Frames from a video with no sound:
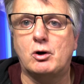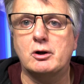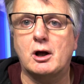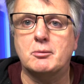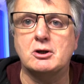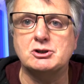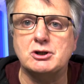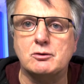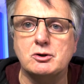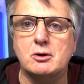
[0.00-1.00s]
one, I'm going to
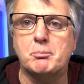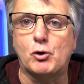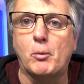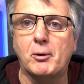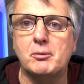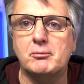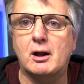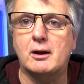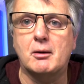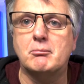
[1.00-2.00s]
show you the problem
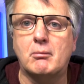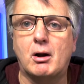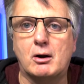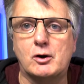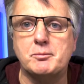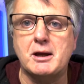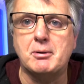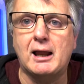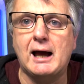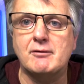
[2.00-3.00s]
that a lot of
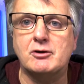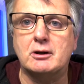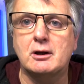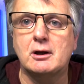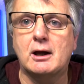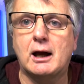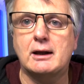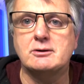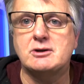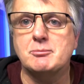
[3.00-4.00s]
people are having
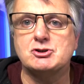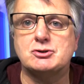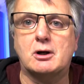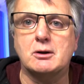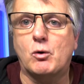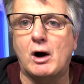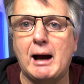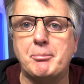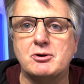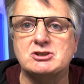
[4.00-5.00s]
and demonstrate what
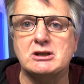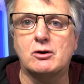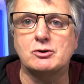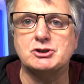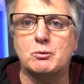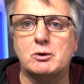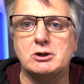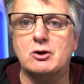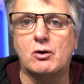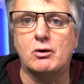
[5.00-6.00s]
happens in Logic when
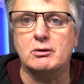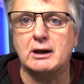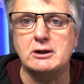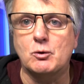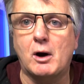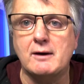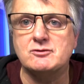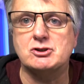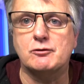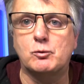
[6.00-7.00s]
you can't get your
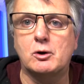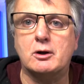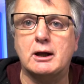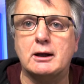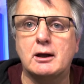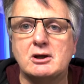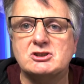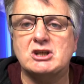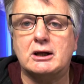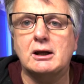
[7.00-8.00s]
Wave stuff working.
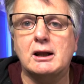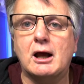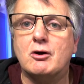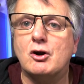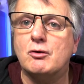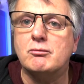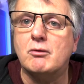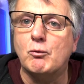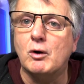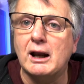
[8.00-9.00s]
Secondly, I'm going to
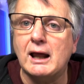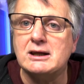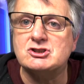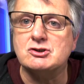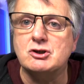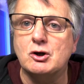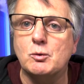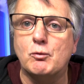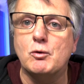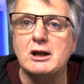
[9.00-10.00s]
relate to
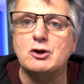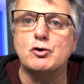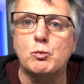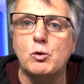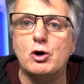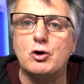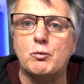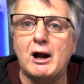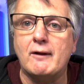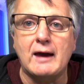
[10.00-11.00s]
you a really good
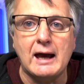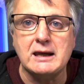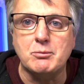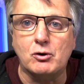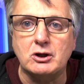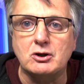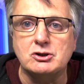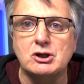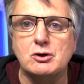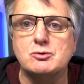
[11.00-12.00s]
workaround that anybody
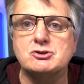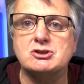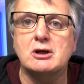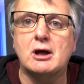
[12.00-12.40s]
can use,